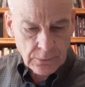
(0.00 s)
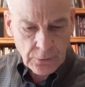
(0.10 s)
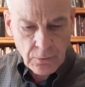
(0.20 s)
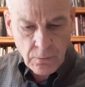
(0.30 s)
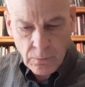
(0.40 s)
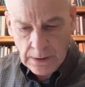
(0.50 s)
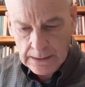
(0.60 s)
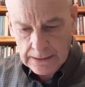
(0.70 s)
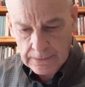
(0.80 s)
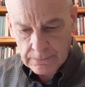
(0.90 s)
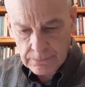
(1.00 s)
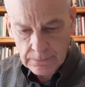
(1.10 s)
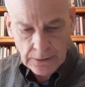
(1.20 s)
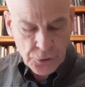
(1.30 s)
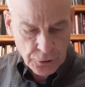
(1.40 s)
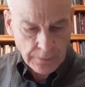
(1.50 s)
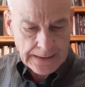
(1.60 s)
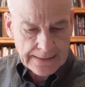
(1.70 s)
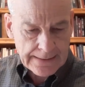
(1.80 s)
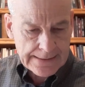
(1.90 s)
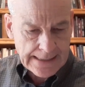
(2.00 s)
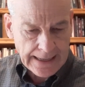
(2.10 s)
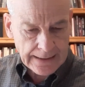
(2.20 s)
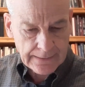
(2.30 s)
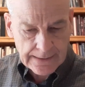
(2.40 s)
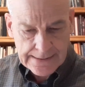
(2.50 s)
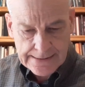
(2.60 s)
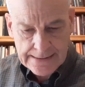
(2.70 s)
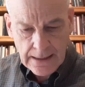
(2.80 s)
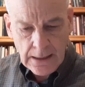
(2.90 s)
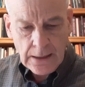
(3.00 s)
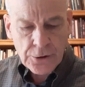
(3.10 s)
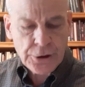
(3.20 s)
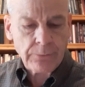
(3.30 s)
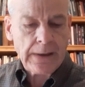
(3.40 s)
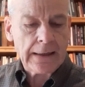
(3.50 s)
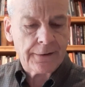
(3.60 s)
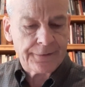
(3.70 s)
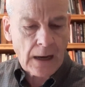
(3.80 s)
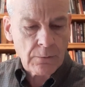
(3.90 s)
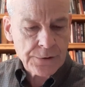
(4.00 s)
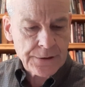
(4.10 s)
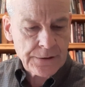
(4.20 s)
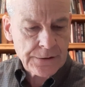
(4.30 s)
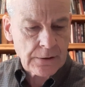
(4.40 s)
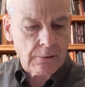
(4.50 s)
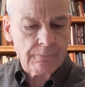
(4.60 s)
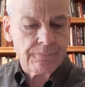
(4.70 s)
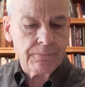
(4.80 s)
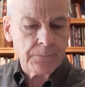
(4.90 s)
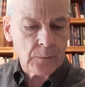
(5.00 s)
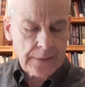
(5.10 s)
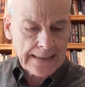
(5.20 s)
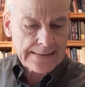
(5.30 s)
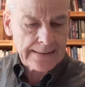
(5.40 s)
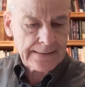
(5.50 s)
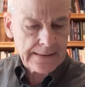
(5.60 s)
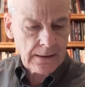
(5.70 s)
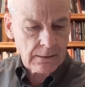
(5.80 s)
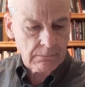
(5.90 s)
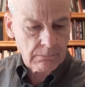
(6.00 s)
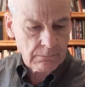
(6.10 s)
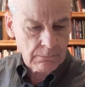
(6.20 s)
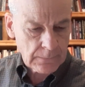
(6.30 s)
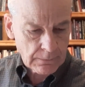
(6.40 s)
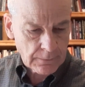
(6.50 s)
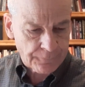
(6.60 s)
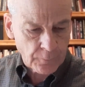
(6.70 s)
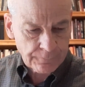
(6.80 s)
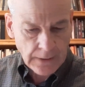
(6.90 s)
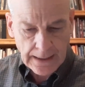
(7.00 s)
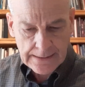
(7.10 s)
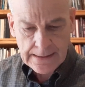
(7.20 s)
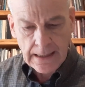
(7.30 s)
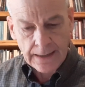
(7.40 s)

two German scientists generated thousands of mutations in the fruit flies,